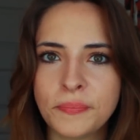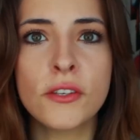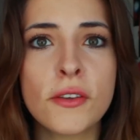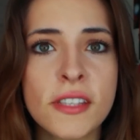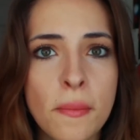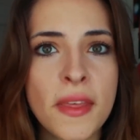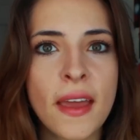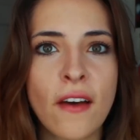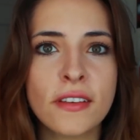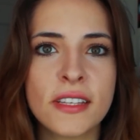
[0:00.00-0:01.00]
So something
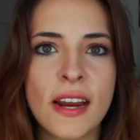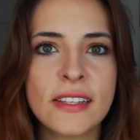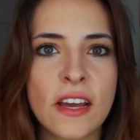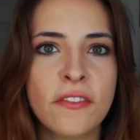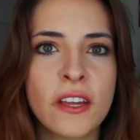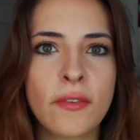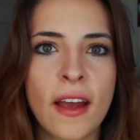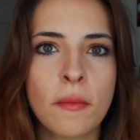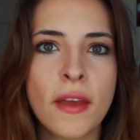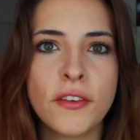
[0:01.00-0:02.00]
else that I definitely
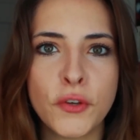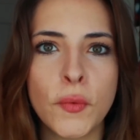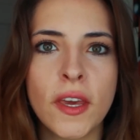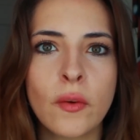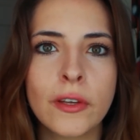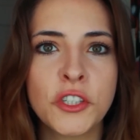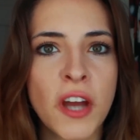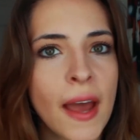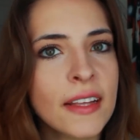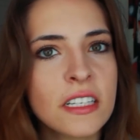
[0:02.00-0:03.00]
recommend doing when
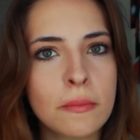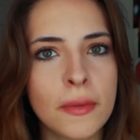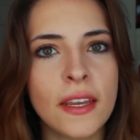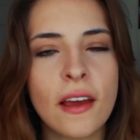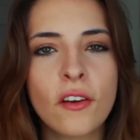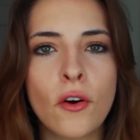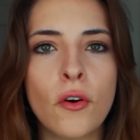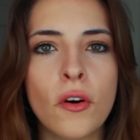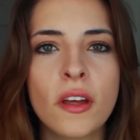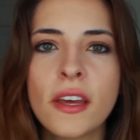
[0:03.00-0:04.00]
trying to meet a
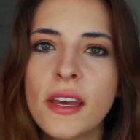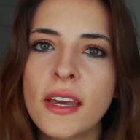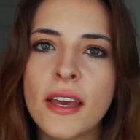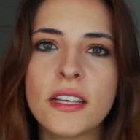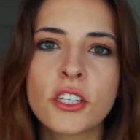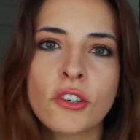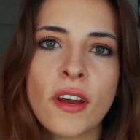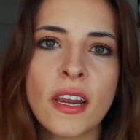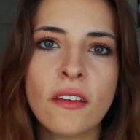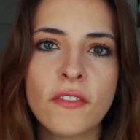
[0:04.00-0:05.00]
goal is
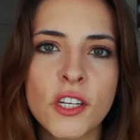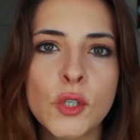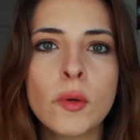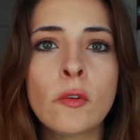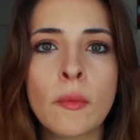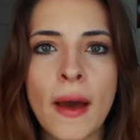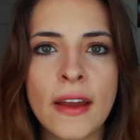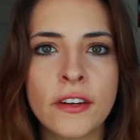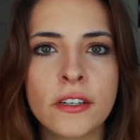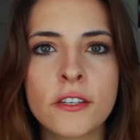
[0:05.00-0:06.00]
creating visual
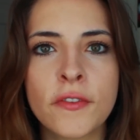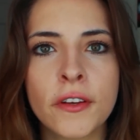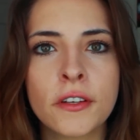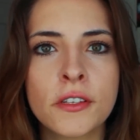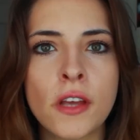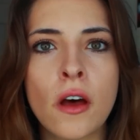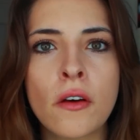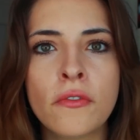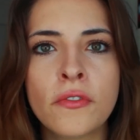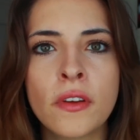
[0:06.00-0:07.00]
reminders for
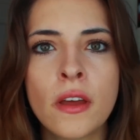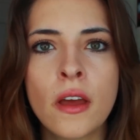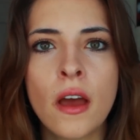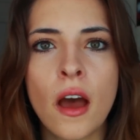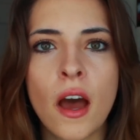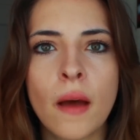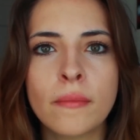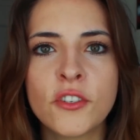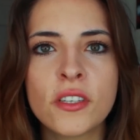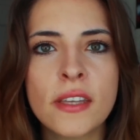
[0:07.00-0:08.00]
yourself,
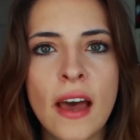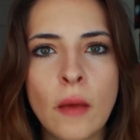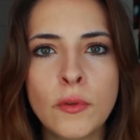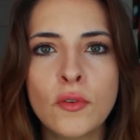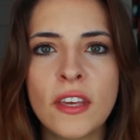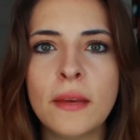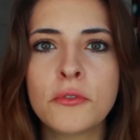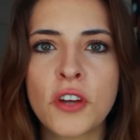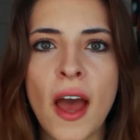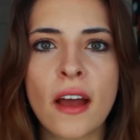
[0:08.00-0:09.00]
just to help you keep
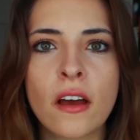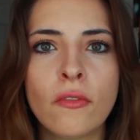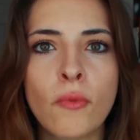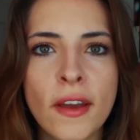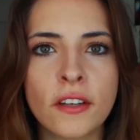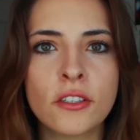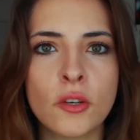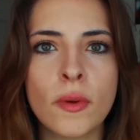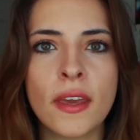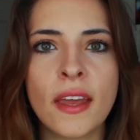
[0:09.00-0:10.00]
track of what you're
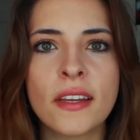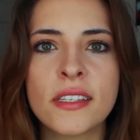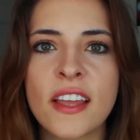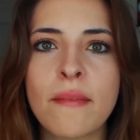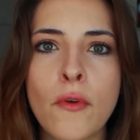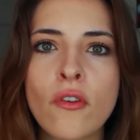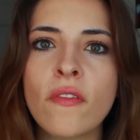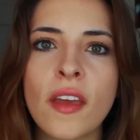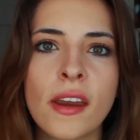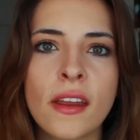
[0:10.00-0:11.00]
doing and to stay
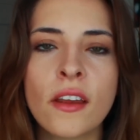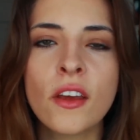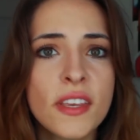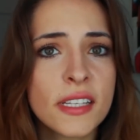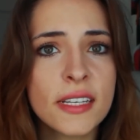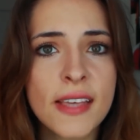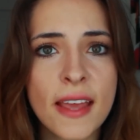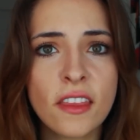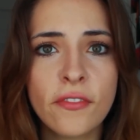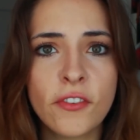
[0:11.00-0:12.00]
motivated. This could
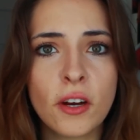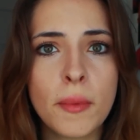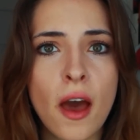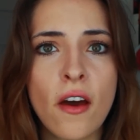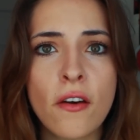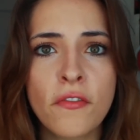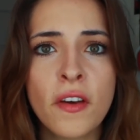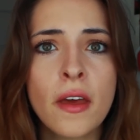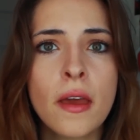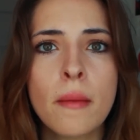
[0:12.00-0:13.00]
take the form of
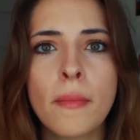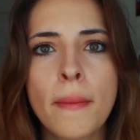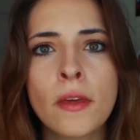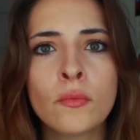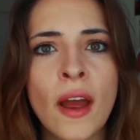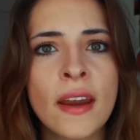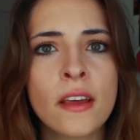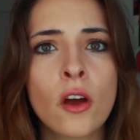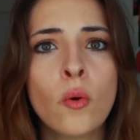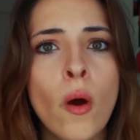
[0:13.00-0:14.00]
maybe writing
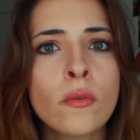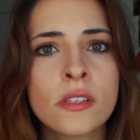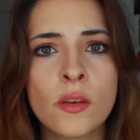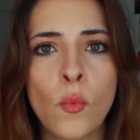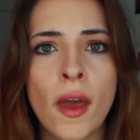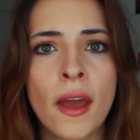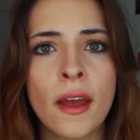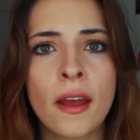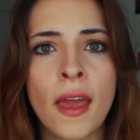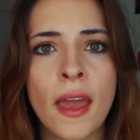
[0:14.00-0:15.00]
a quote
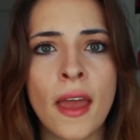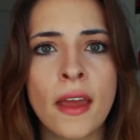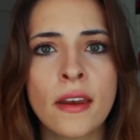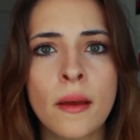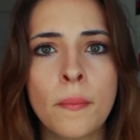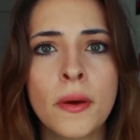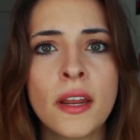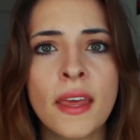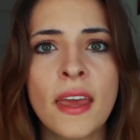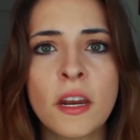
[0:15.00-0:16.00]
somewhere and
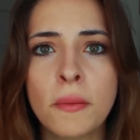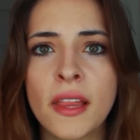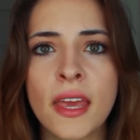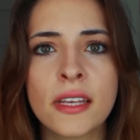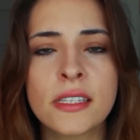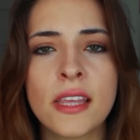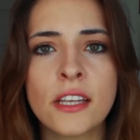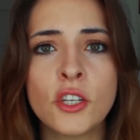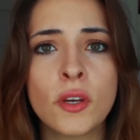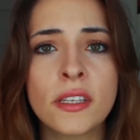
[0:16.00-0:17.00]
putting it in a place
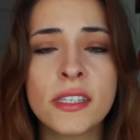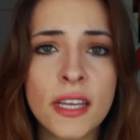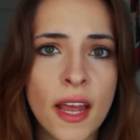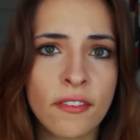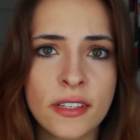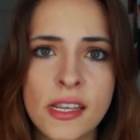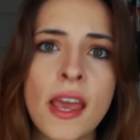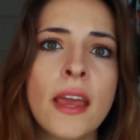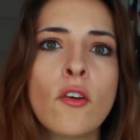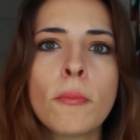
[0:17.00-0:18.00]
that you could see it every
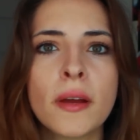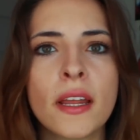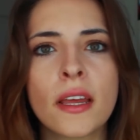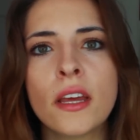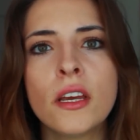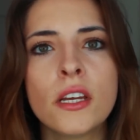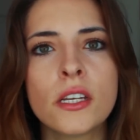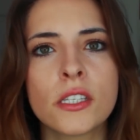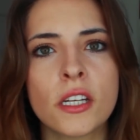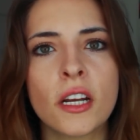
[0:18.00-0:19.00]
day, or putting
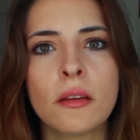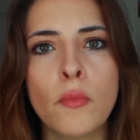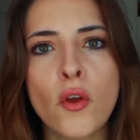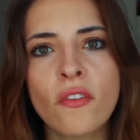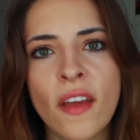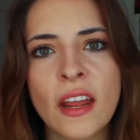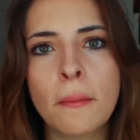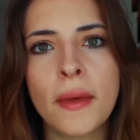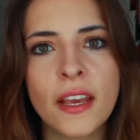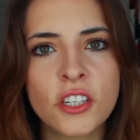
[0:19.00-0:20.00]
certain motivating
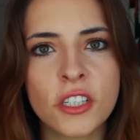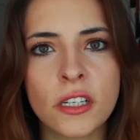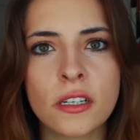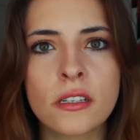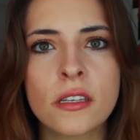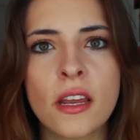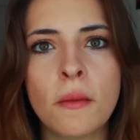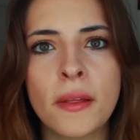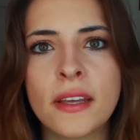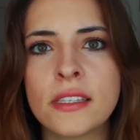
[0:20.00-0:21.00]
pictures in a
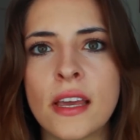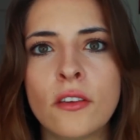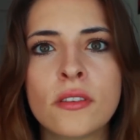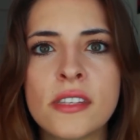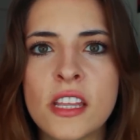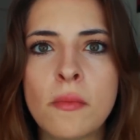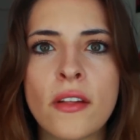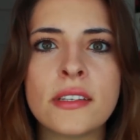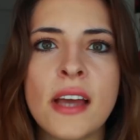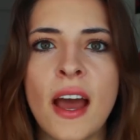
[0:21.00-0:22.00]
place that you'll see them
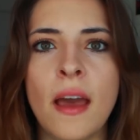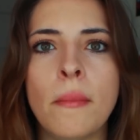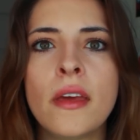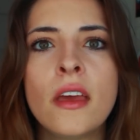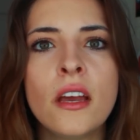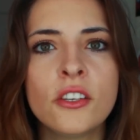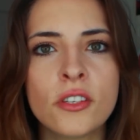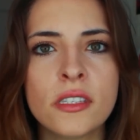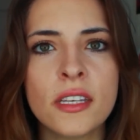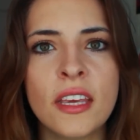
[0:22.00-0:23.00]
all the time,
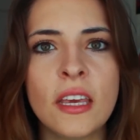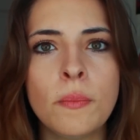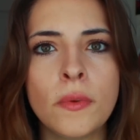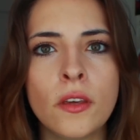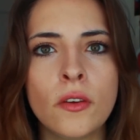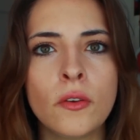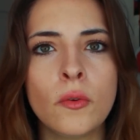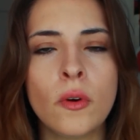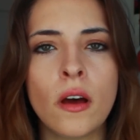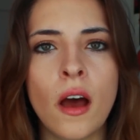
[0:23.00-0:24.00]
just to keep
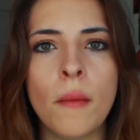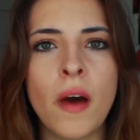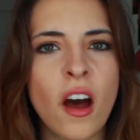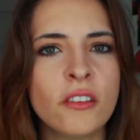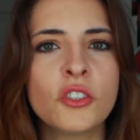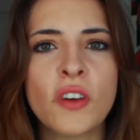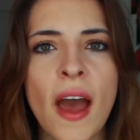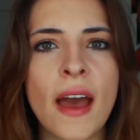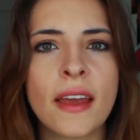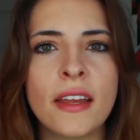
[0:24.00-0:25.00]
you on
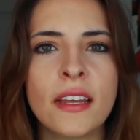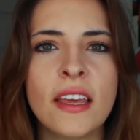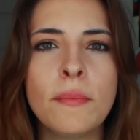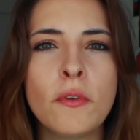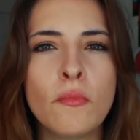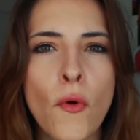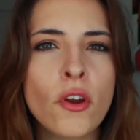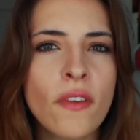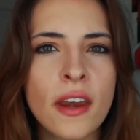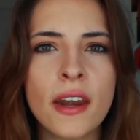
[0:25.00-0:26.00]
track and to keep you
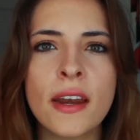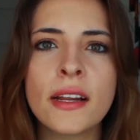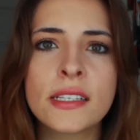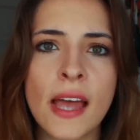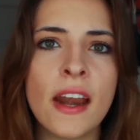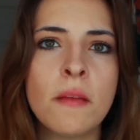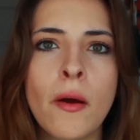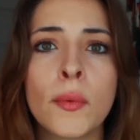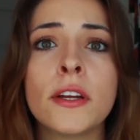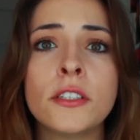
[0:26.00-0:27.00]
motivated and excited
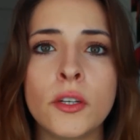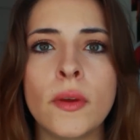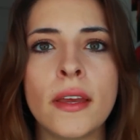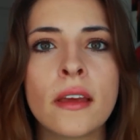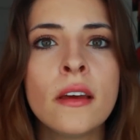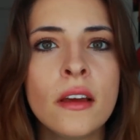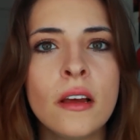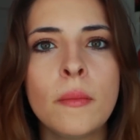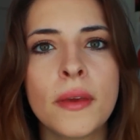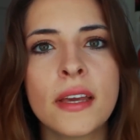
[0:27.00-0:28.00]
about what you're doing,
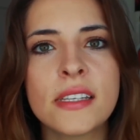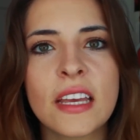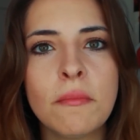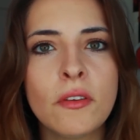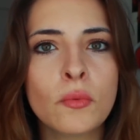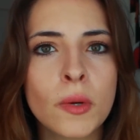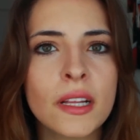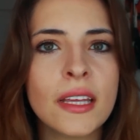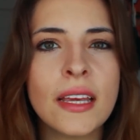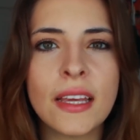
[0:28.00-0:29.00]
because it can be
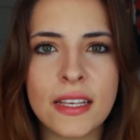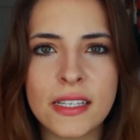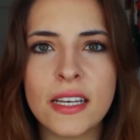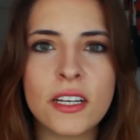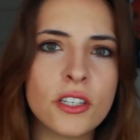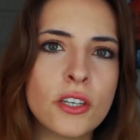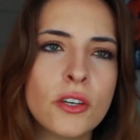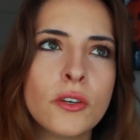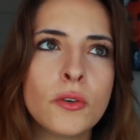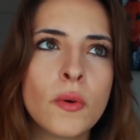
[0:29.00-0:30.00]
really easy
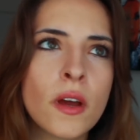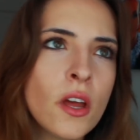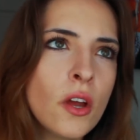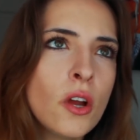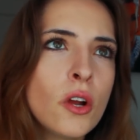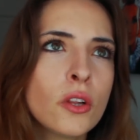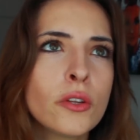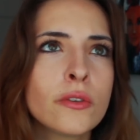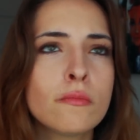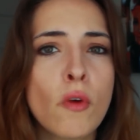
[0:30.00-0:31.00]
to
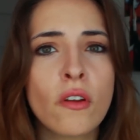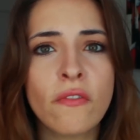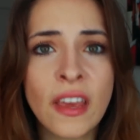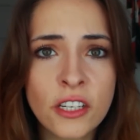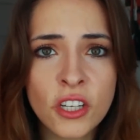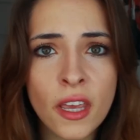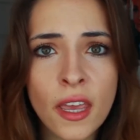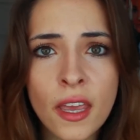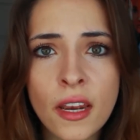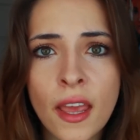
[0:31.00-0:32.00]
lose
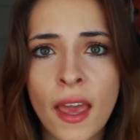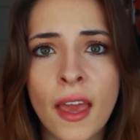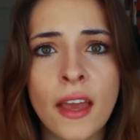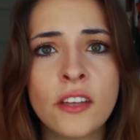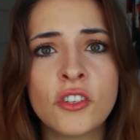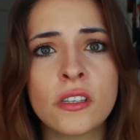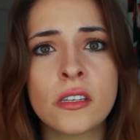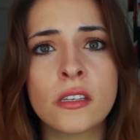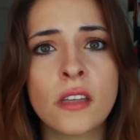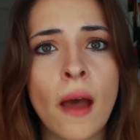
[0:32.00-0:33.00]
motivation and just
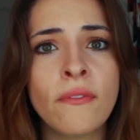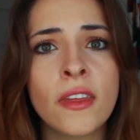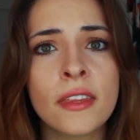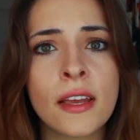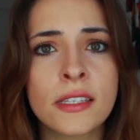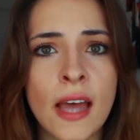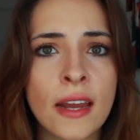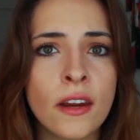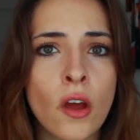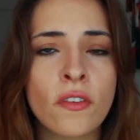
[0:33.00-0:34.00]
to stop feeling
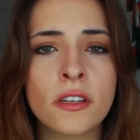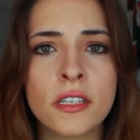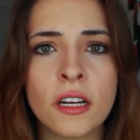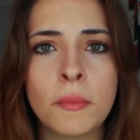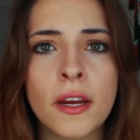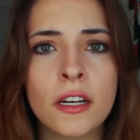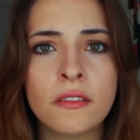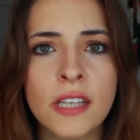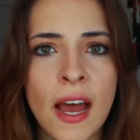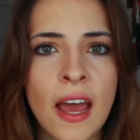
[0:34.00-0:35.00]
excited over a certain period
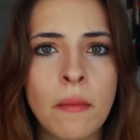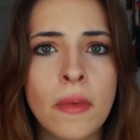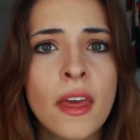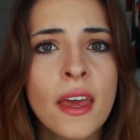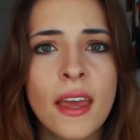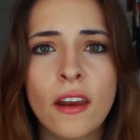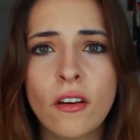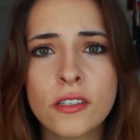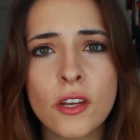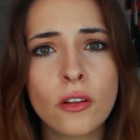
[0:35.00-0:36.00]
of time, and
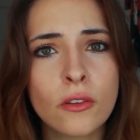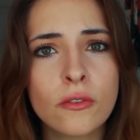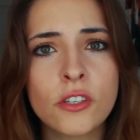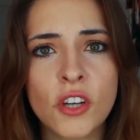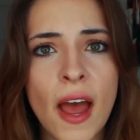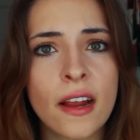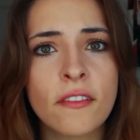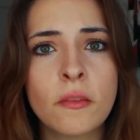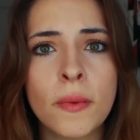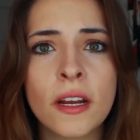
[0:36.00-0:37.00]
also to lose track
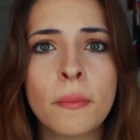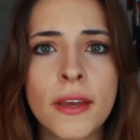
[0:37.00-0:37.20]
of the bigger